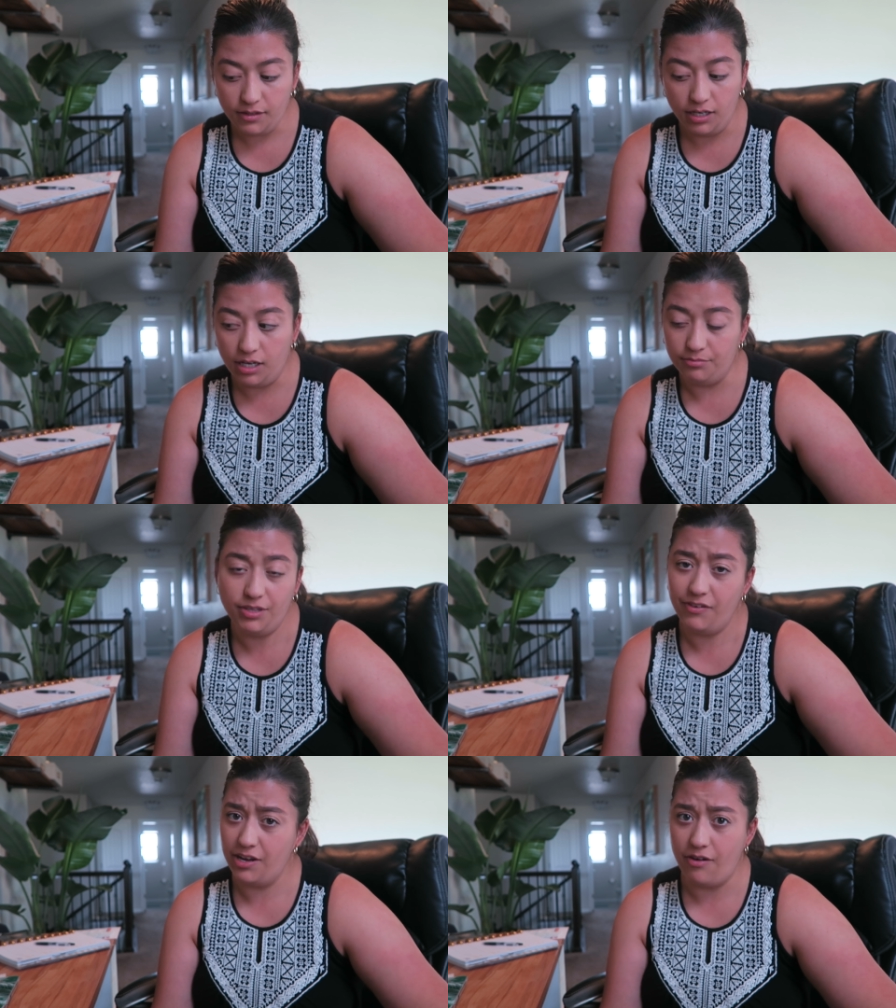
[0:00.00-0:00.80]

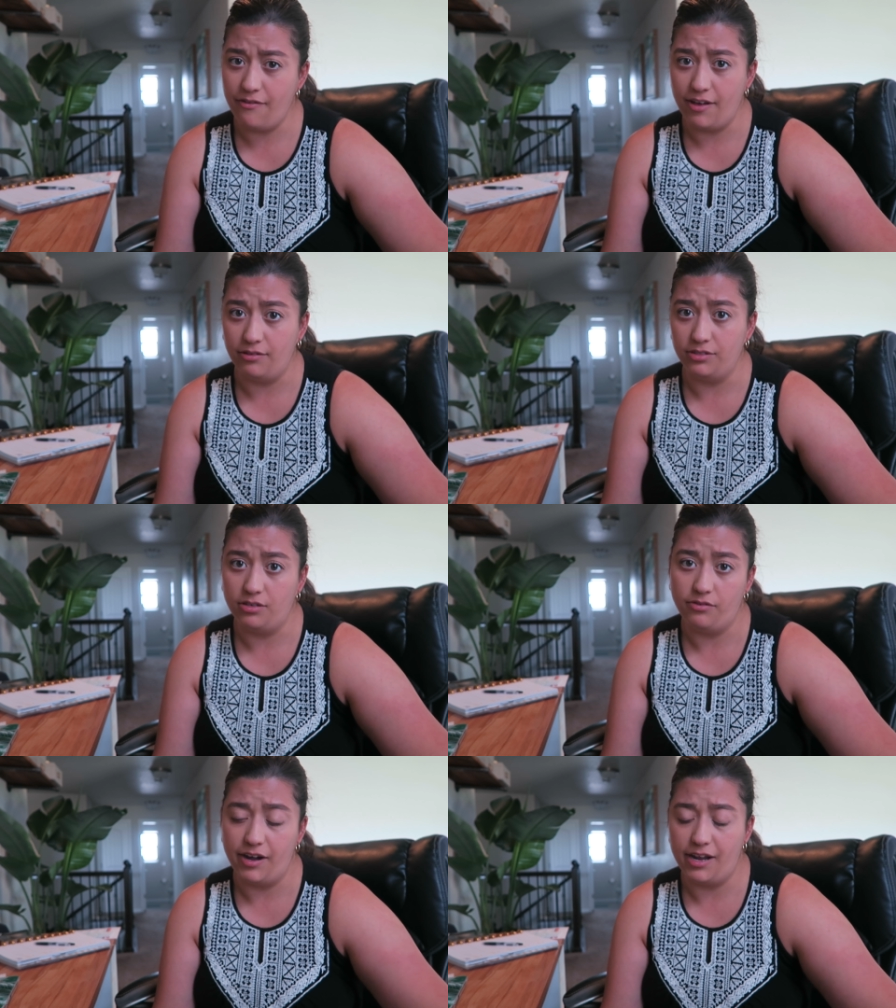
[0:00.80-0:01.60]
the video I found
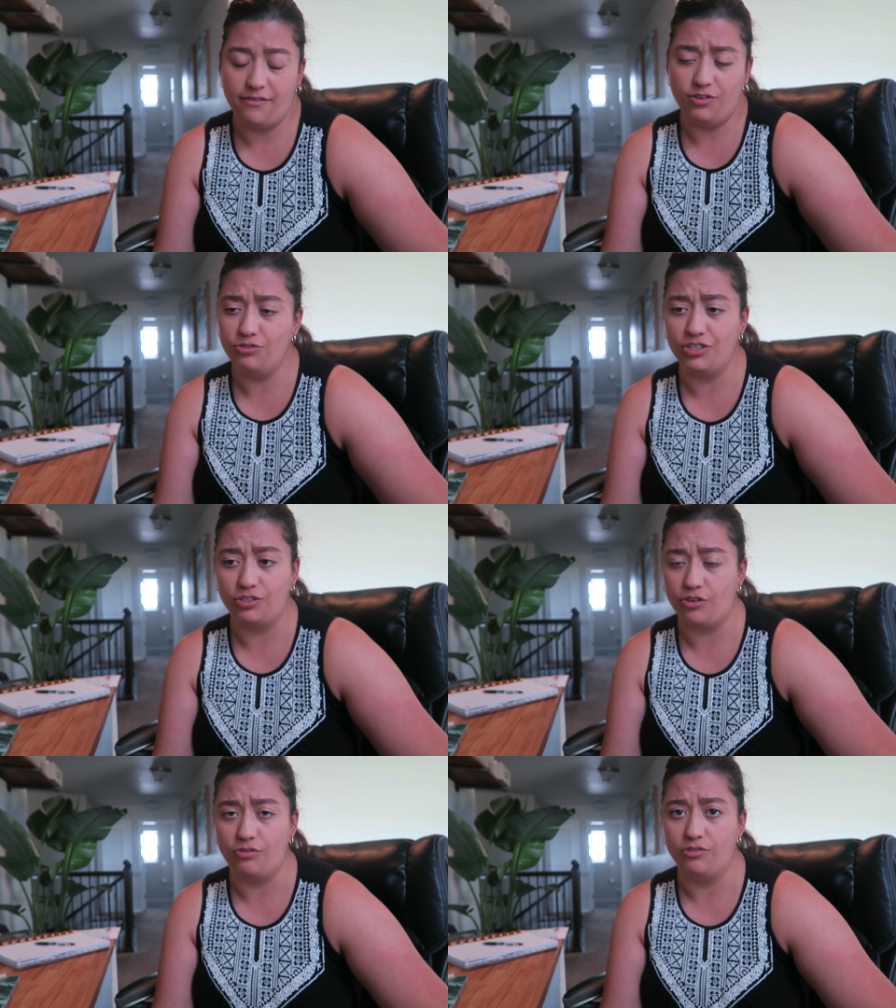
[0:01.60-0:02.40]
already. If you
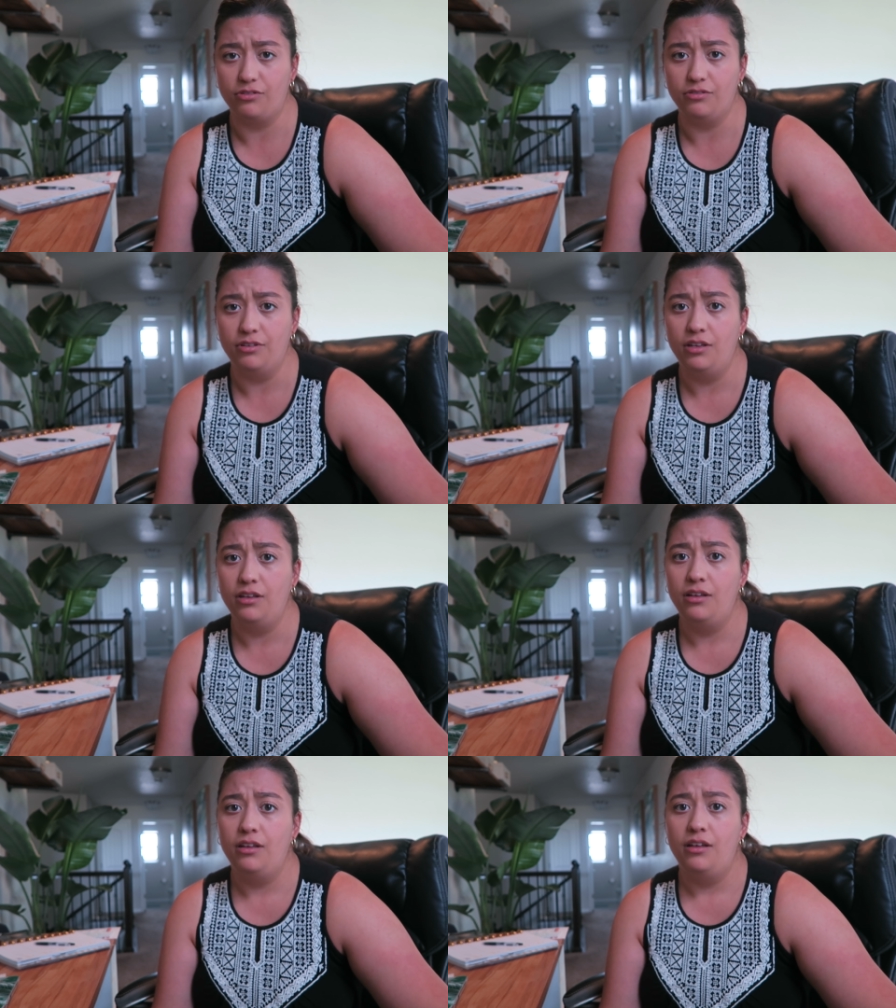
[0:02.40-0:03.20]
just Google
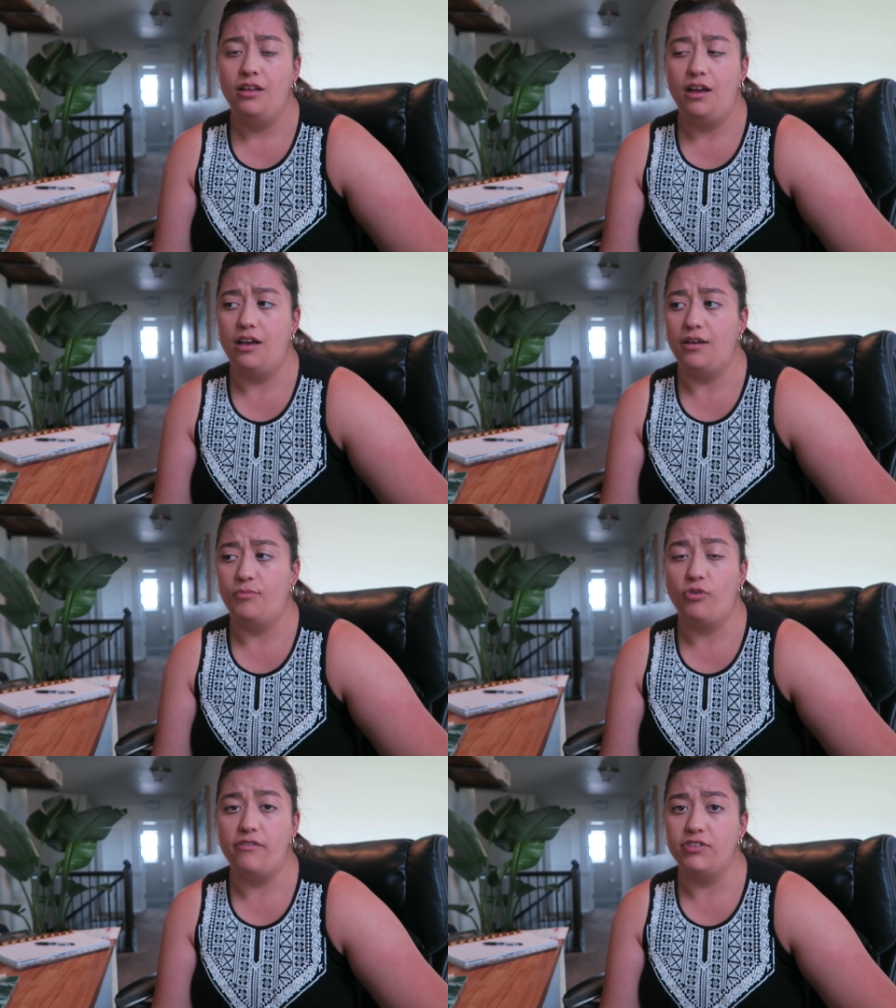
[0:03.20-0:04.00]

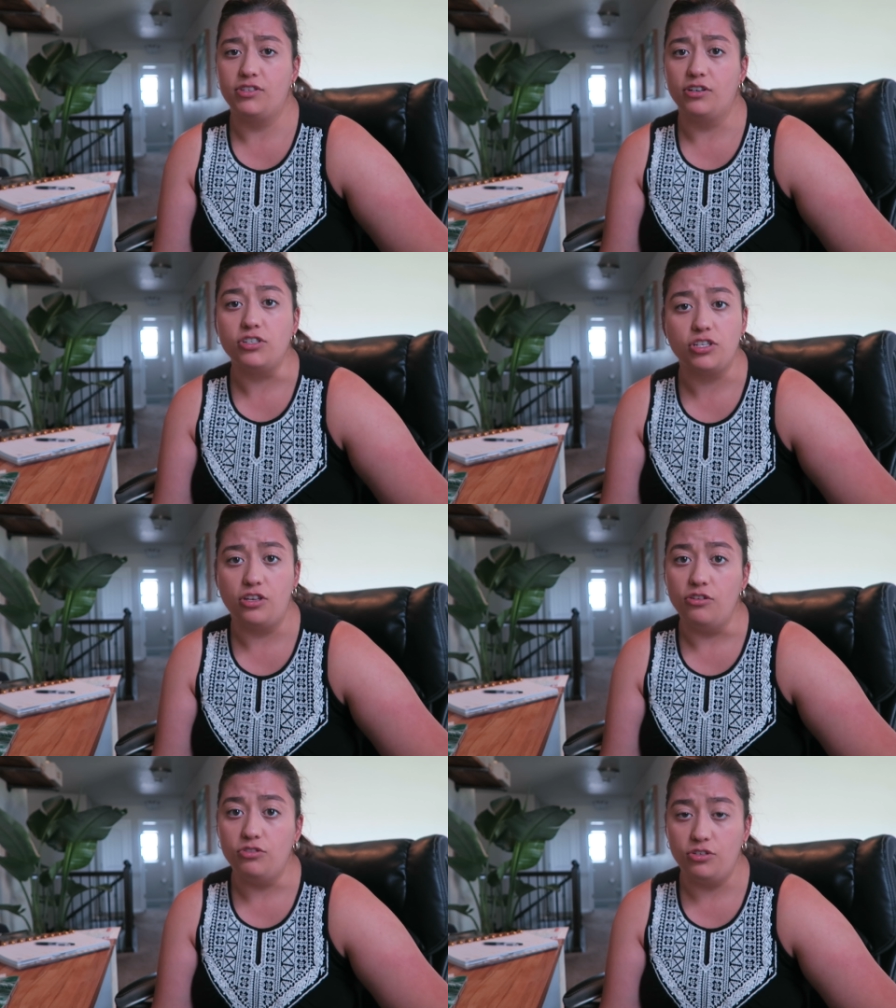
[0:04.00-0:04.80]
or even search
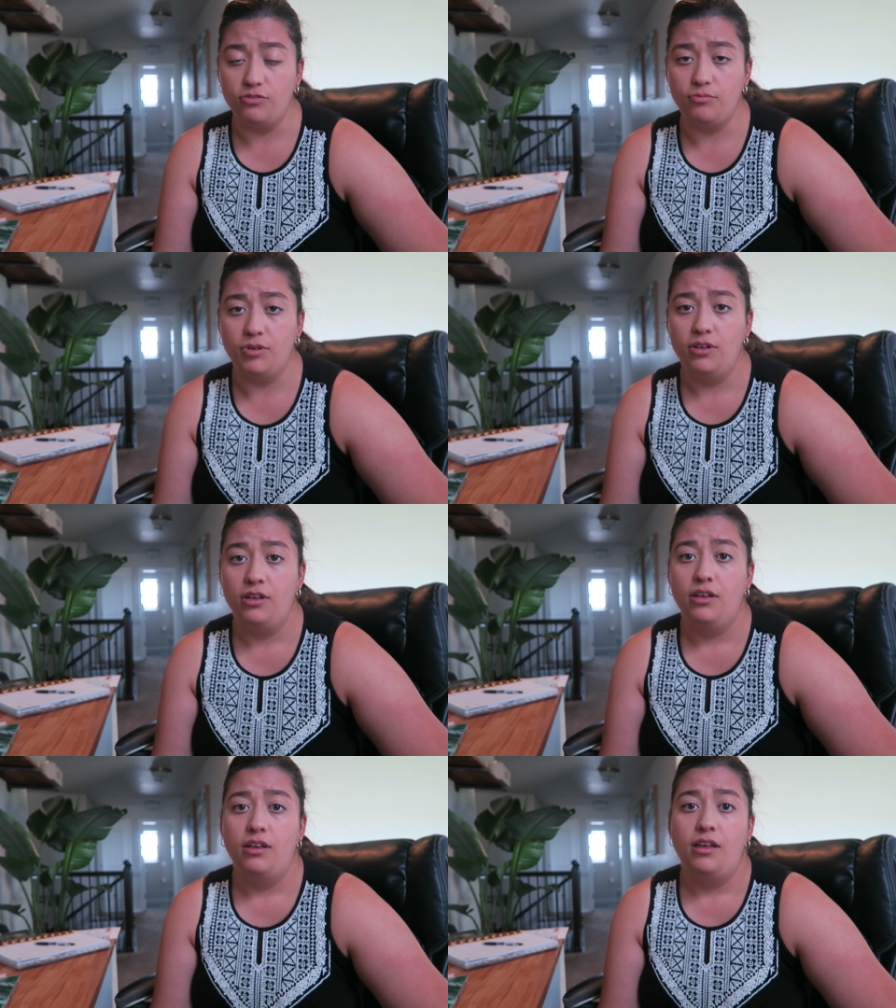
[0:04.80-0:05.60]
in YouTube
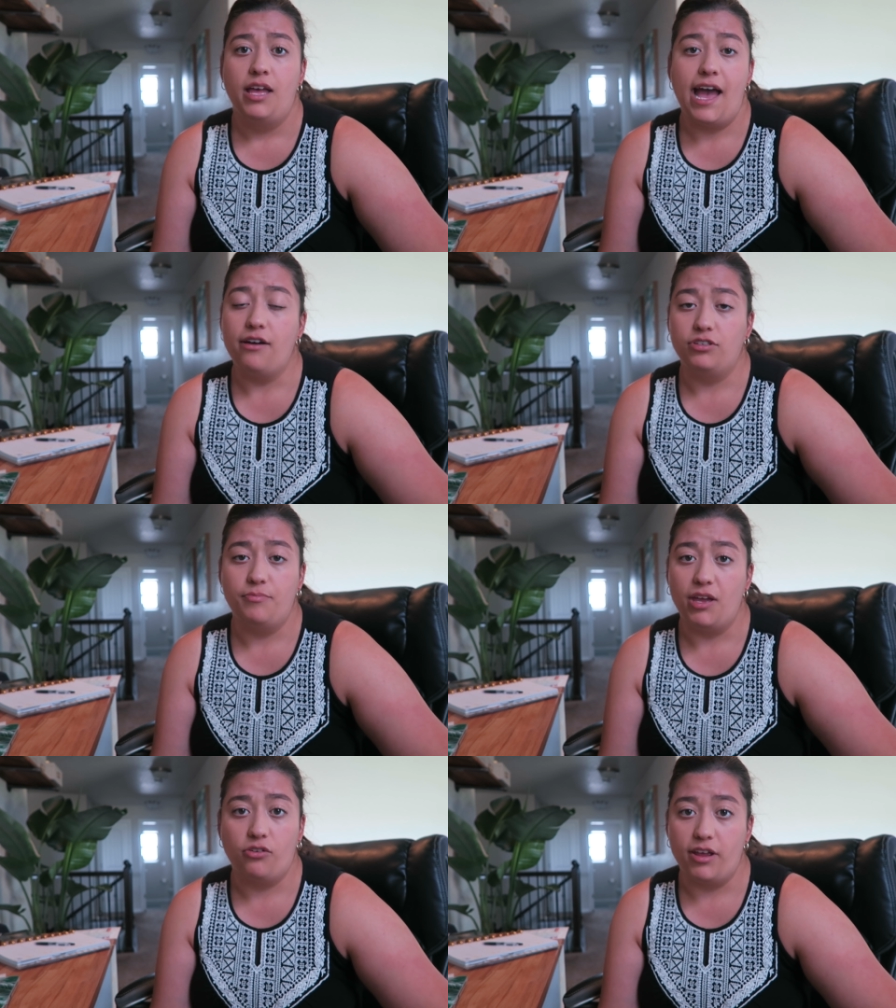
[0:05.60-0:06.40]
how to
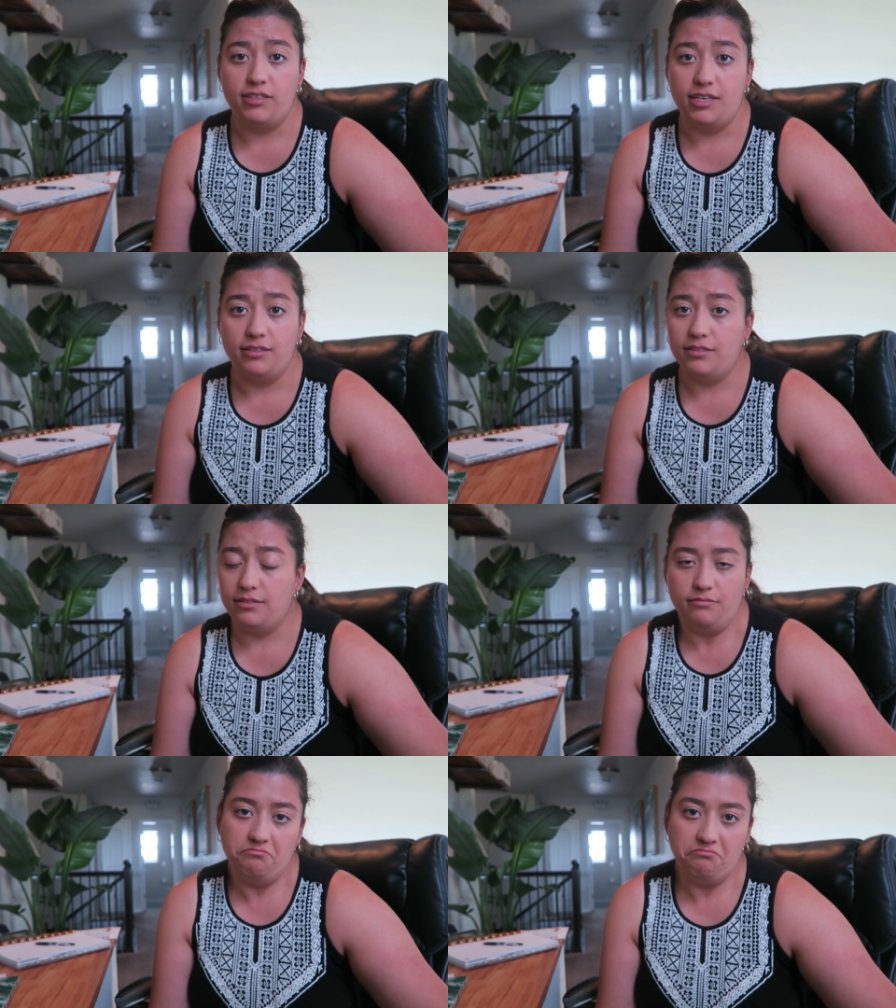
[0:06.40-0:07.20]
make crate
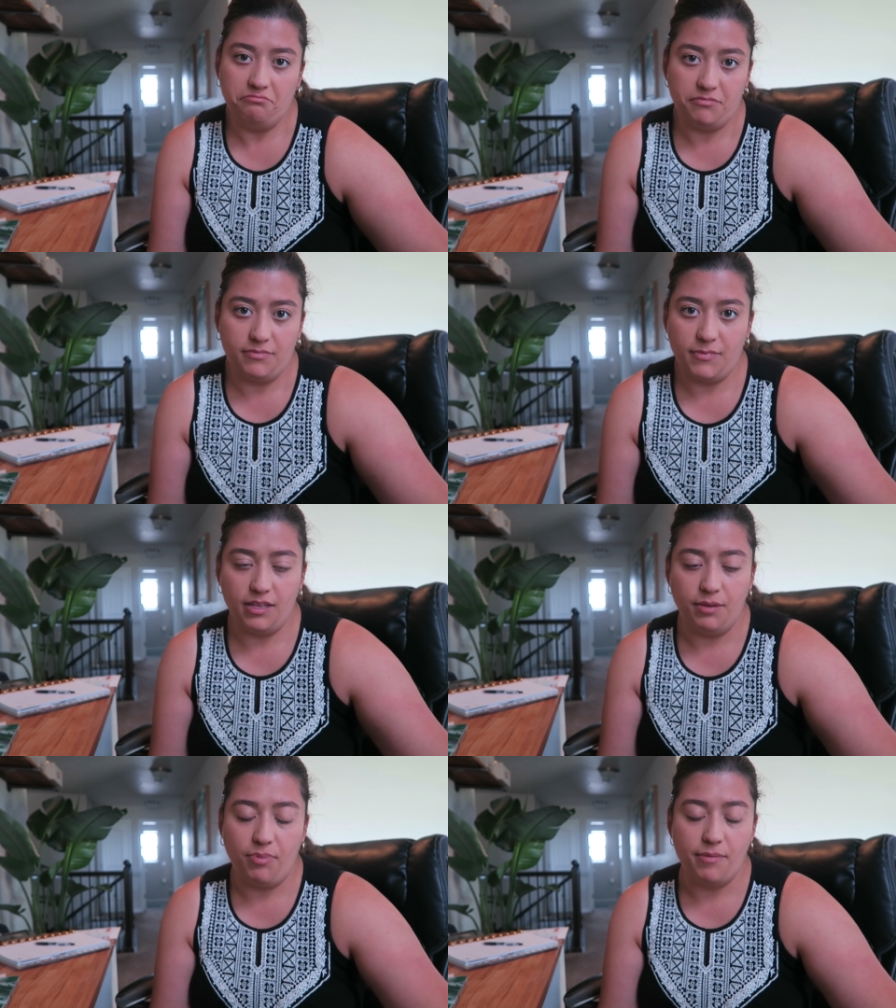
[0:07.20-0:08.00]
seats,
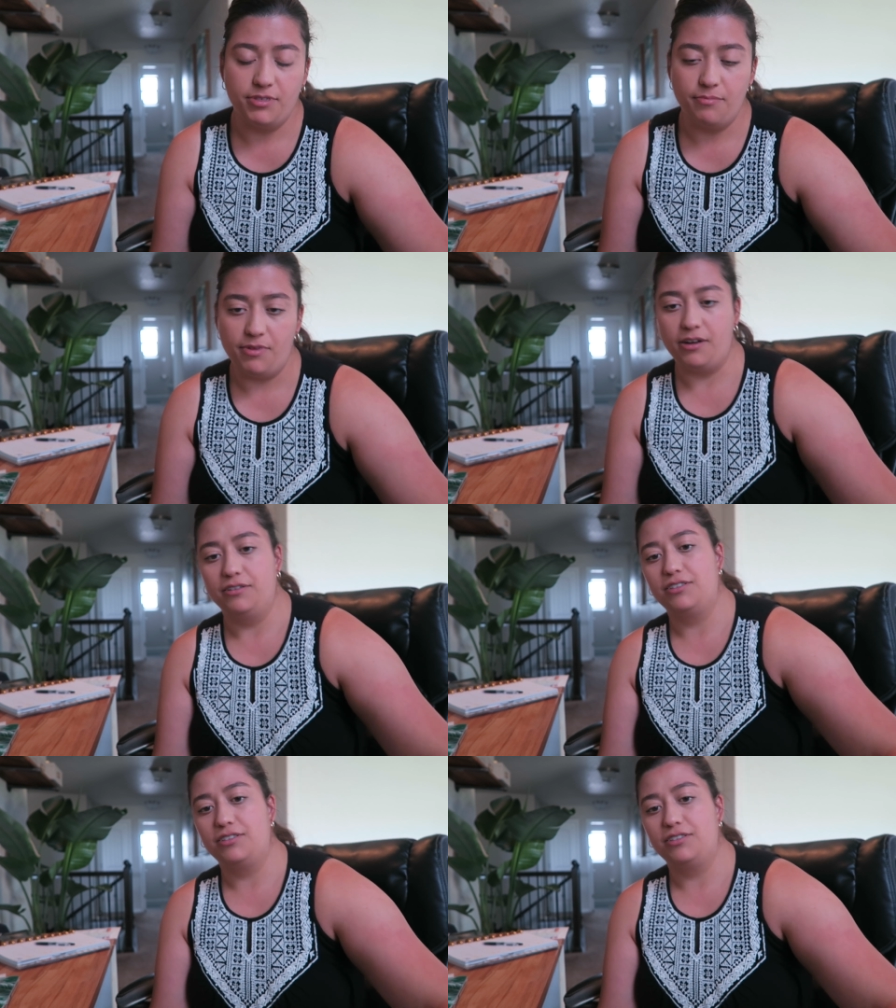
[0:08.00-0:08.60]
it pops up there.